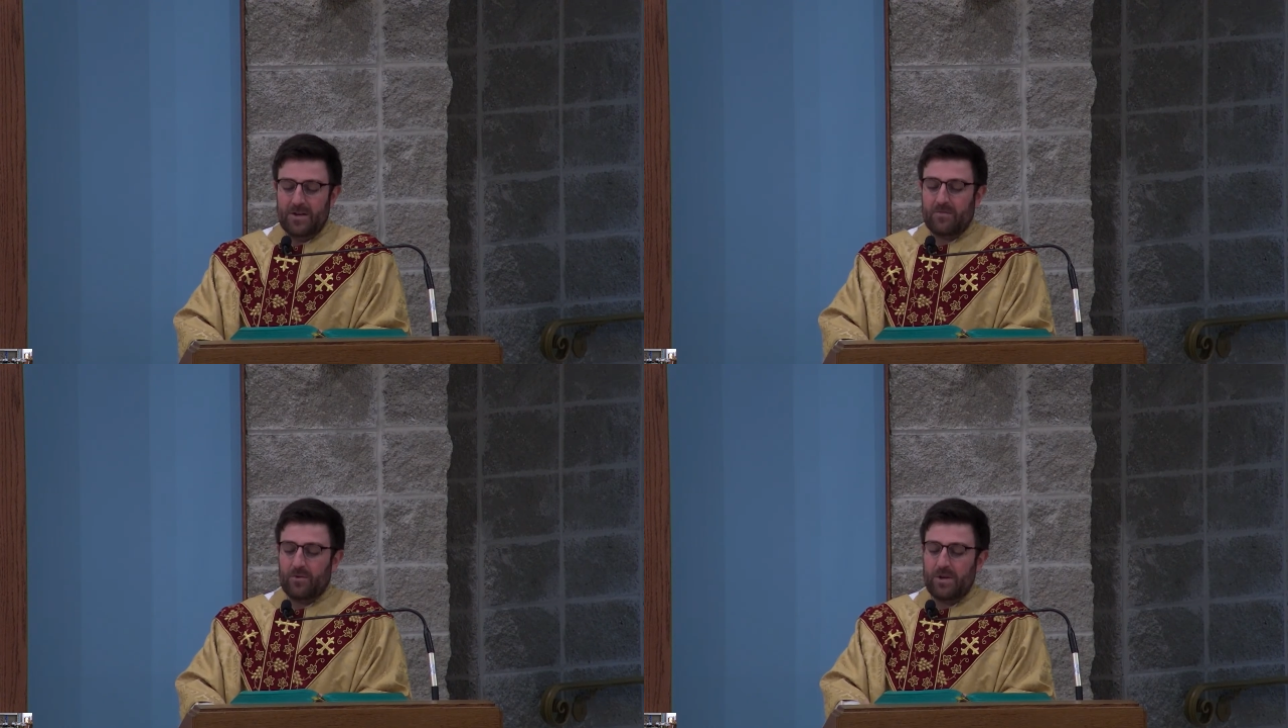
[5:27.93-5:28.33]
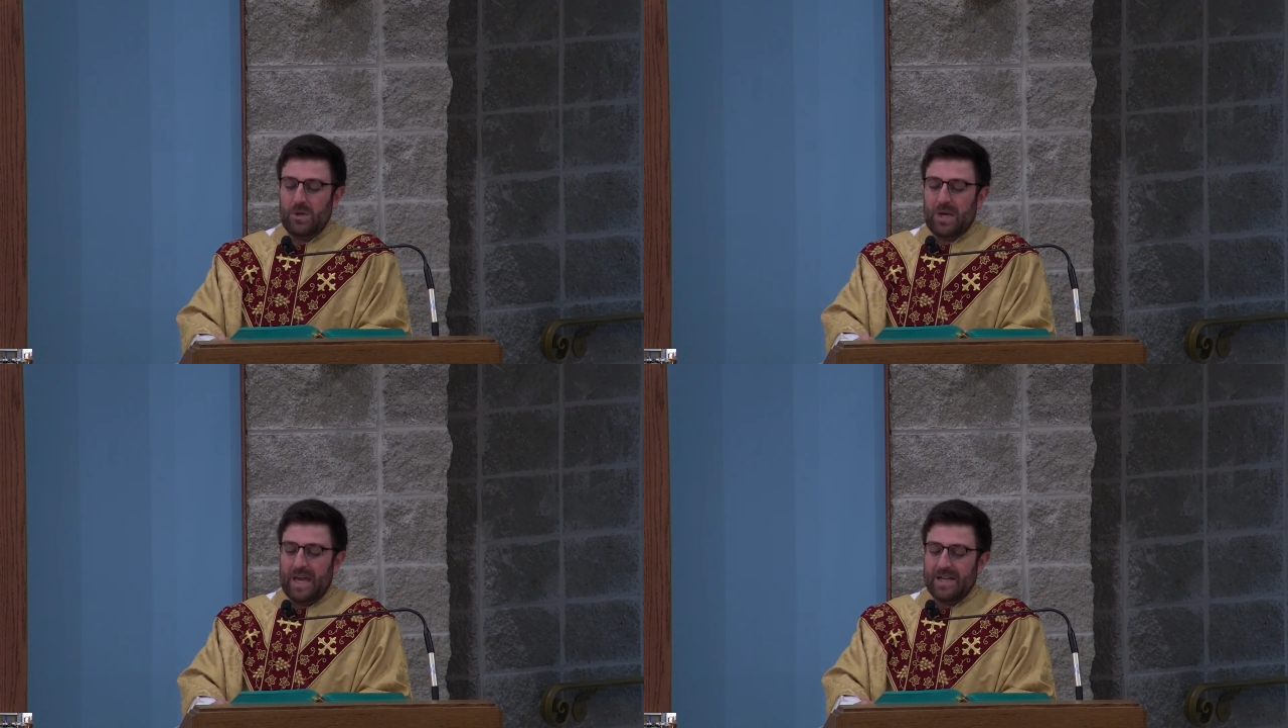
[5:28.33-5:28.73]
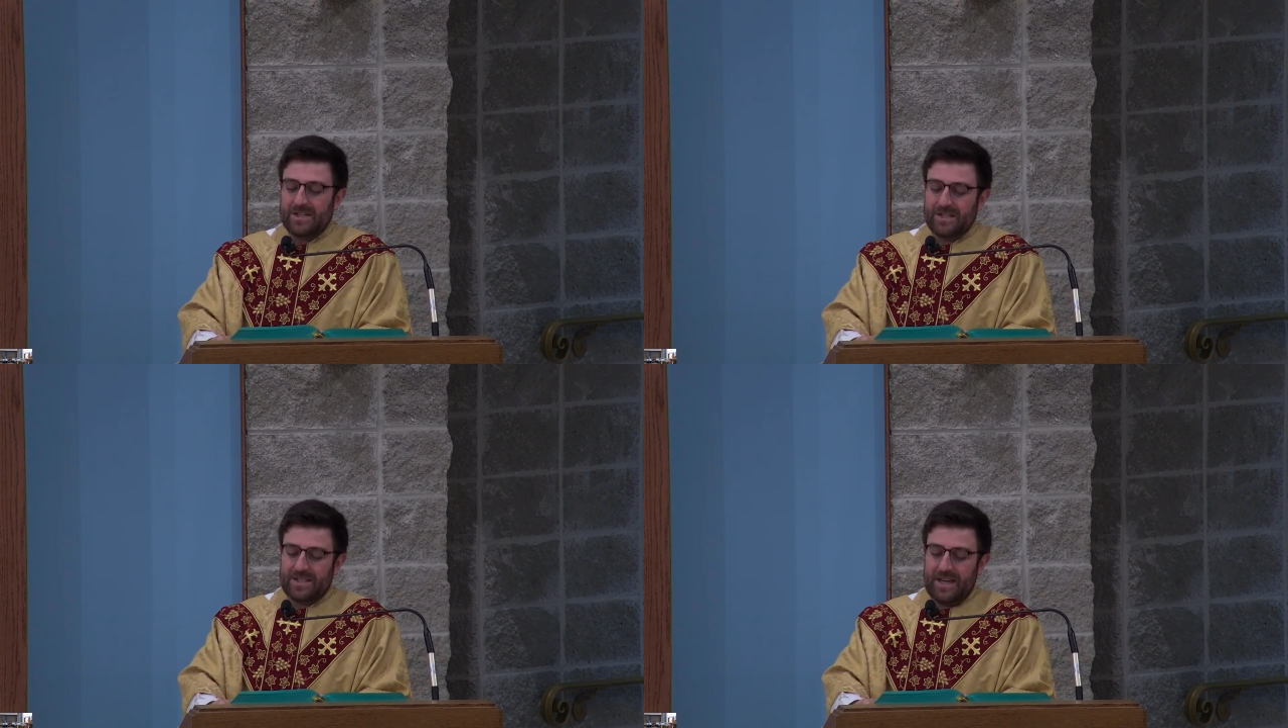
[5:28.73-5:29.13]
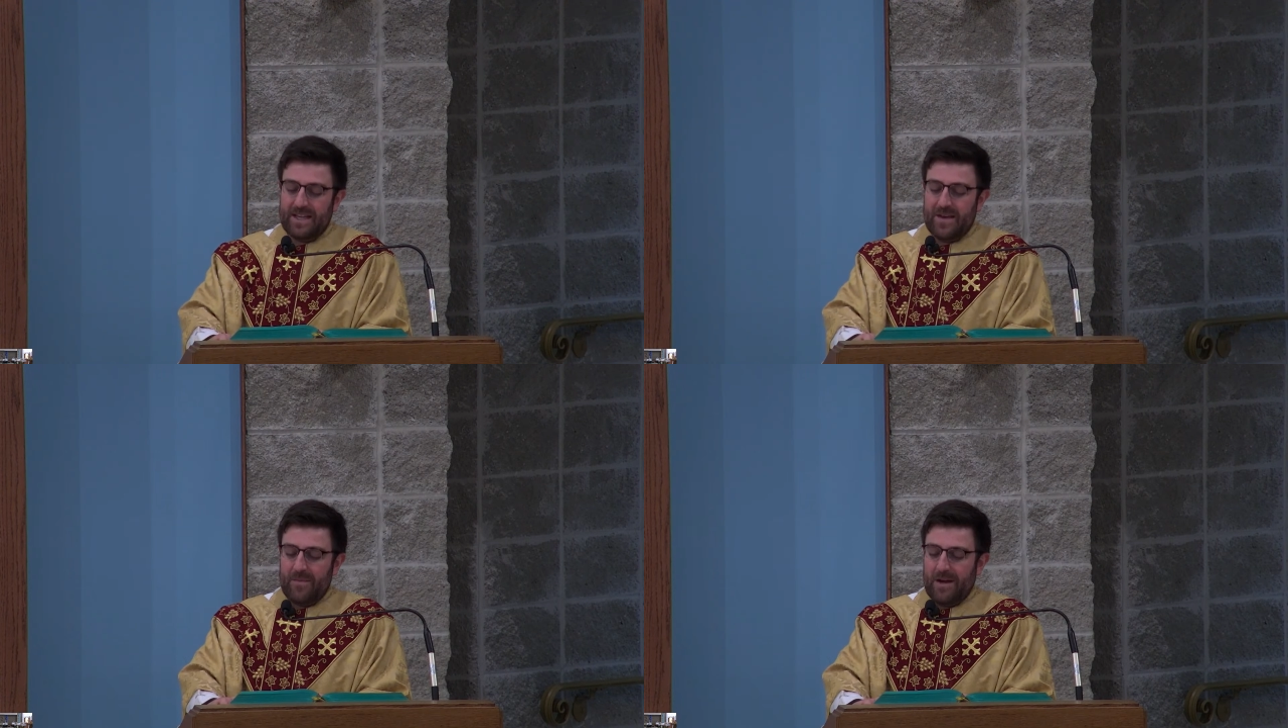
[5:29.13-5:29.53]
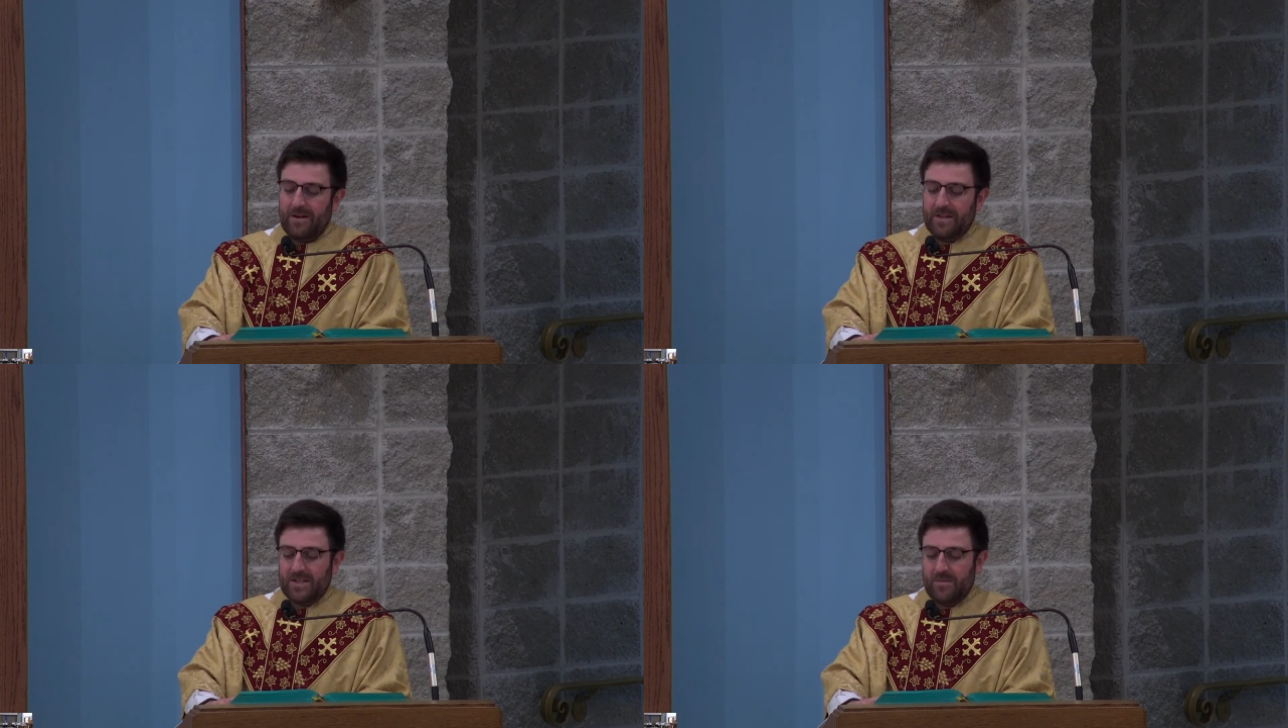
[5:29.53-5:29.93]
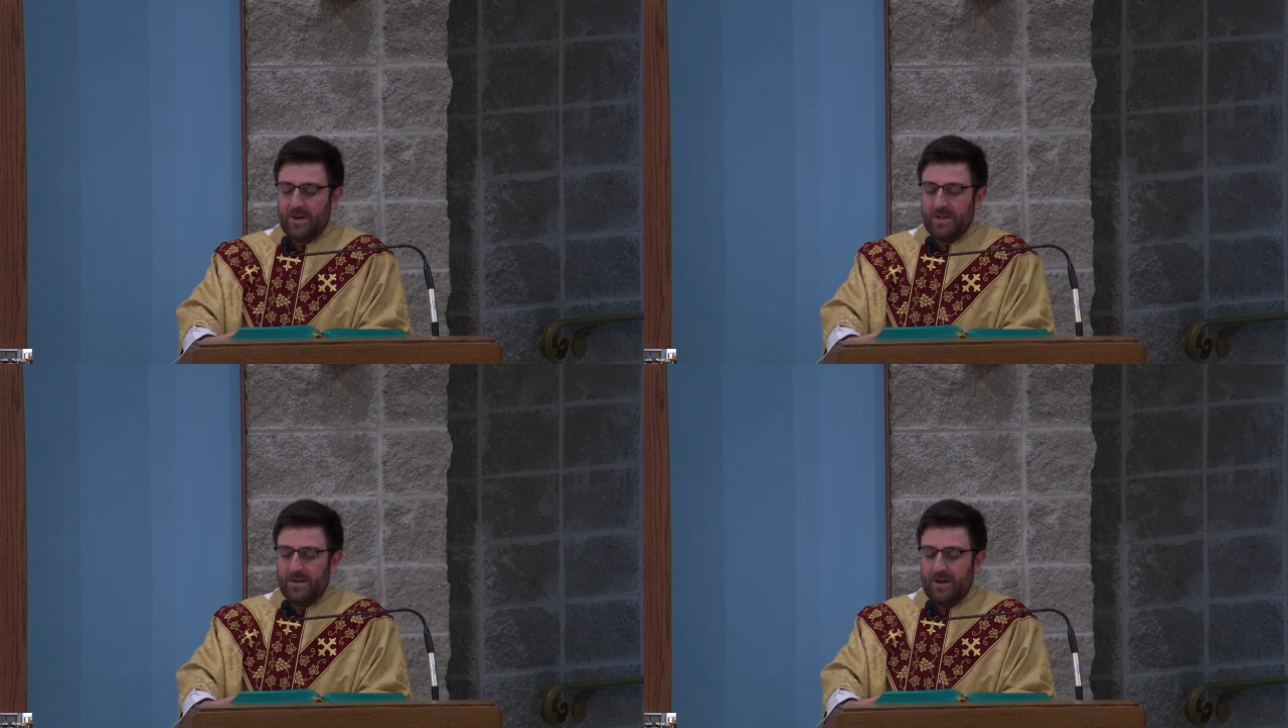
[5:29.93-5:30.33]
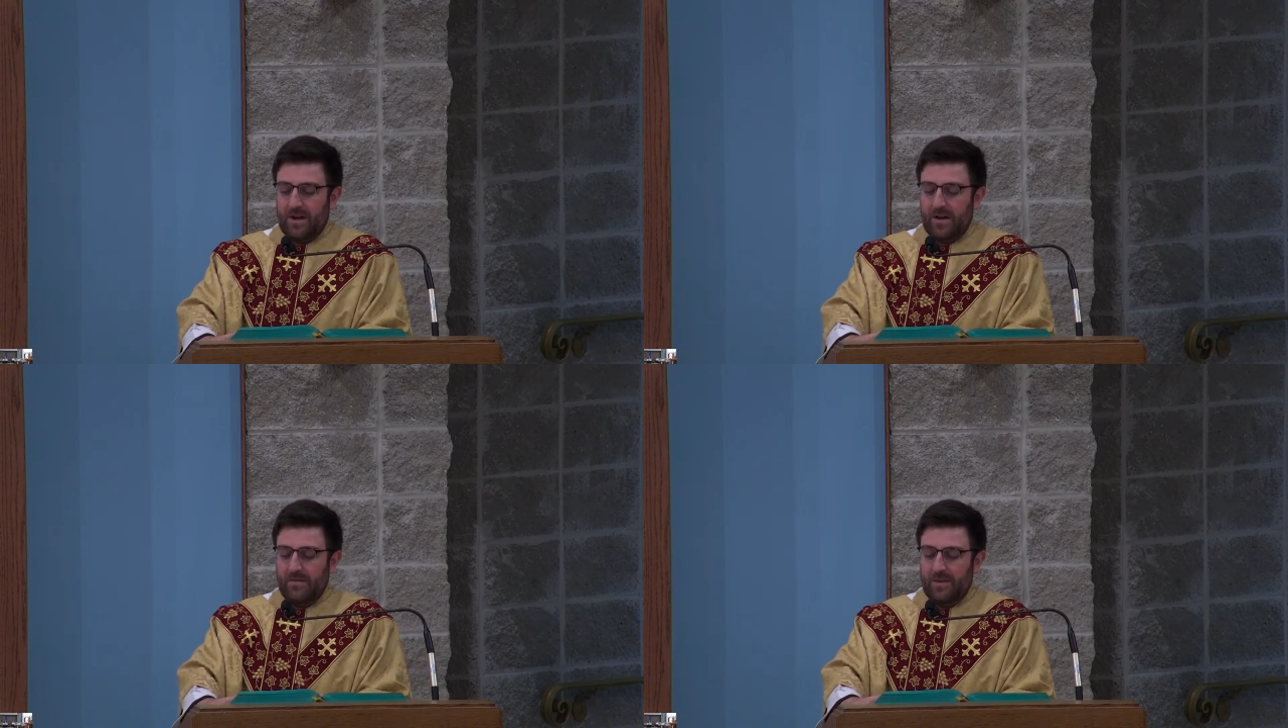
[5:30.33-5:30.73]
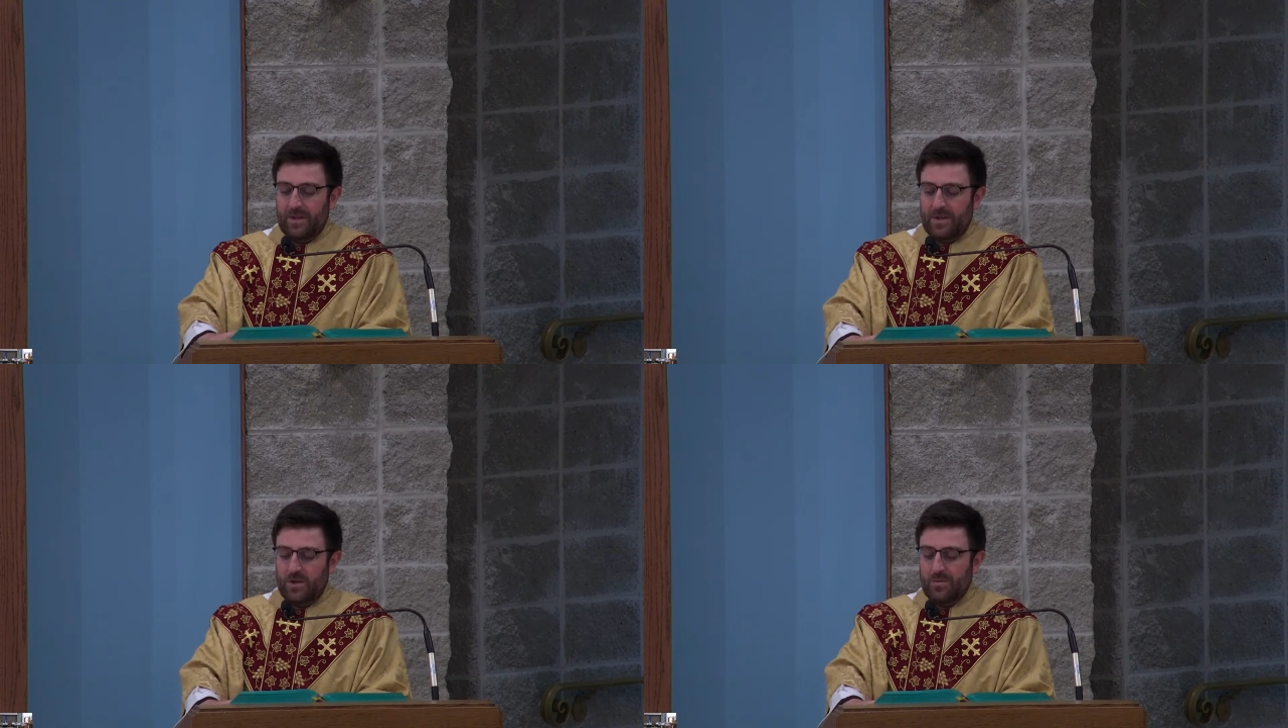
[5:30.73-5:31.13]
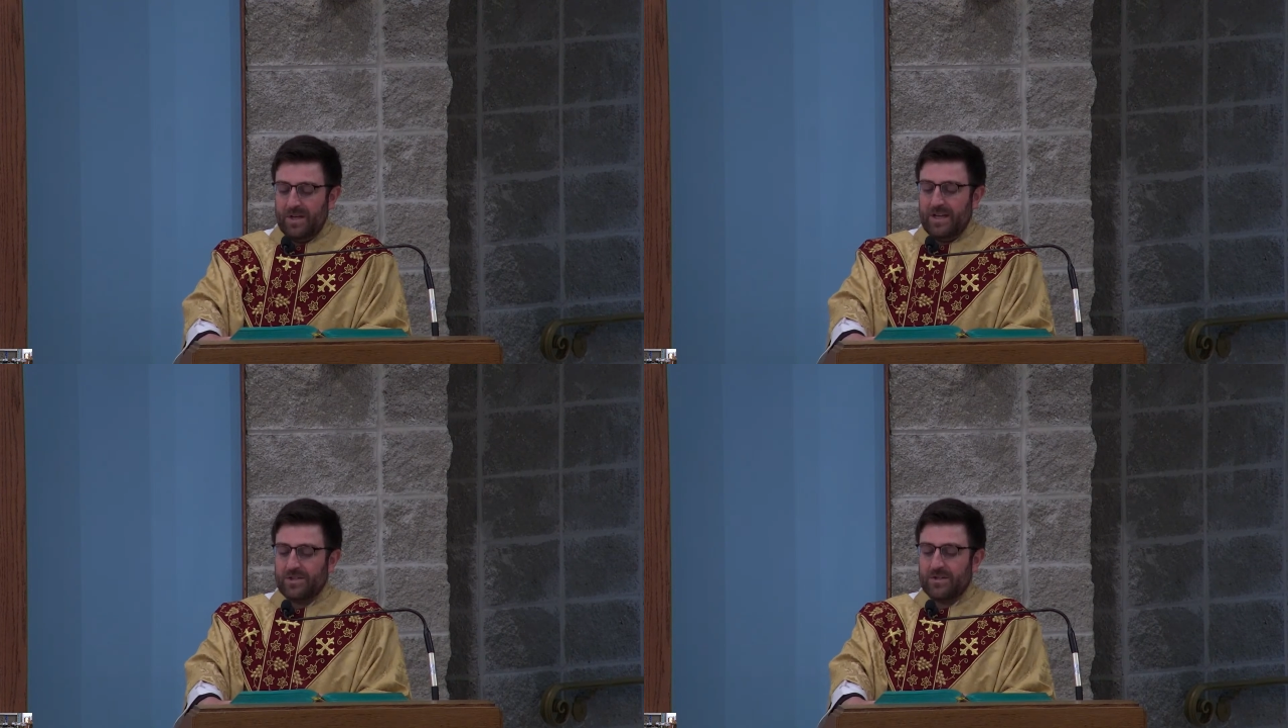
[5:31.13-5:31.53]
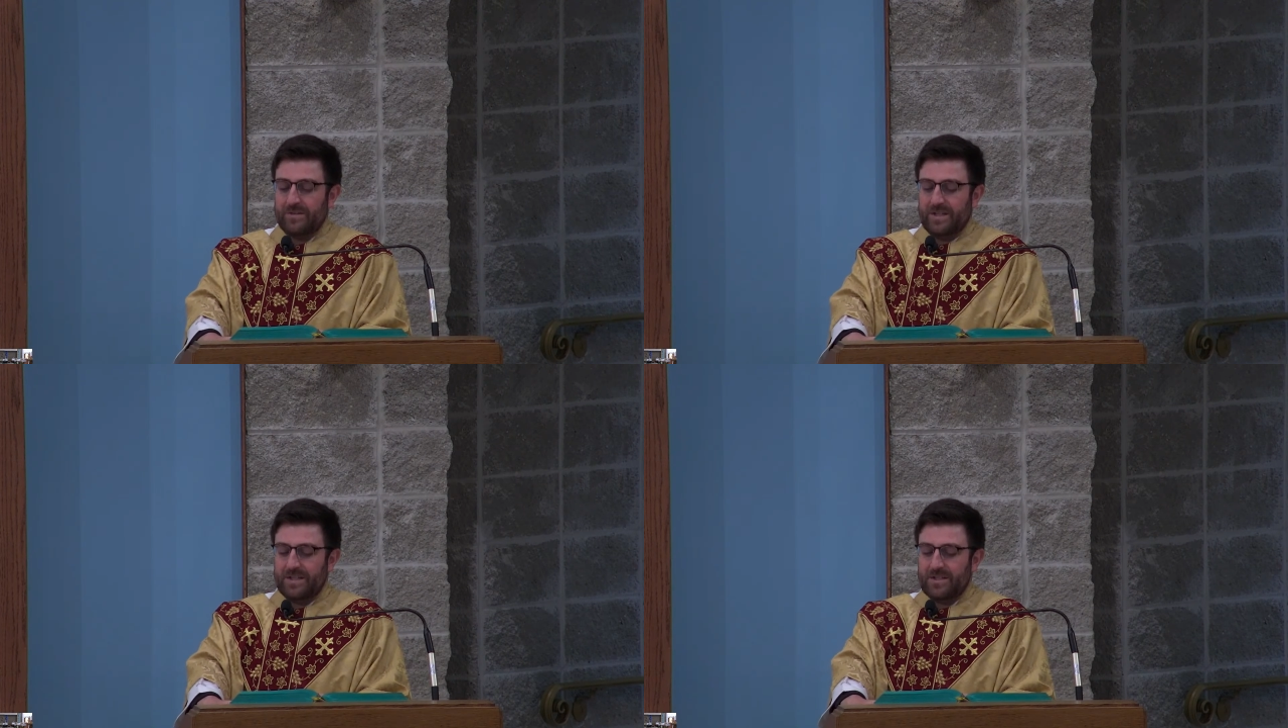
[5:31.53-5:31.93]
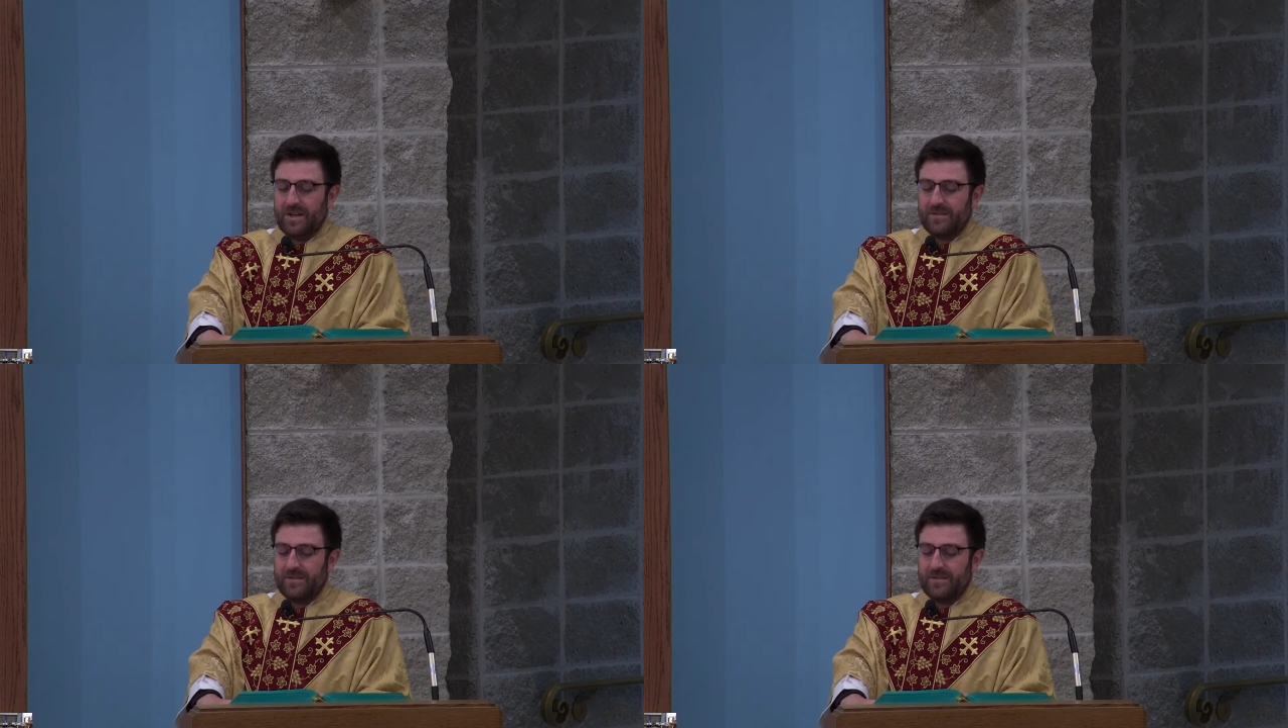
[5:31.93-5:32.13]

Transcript: Therefore, you can't just say that Mary is the mother of the human nature of Jesus.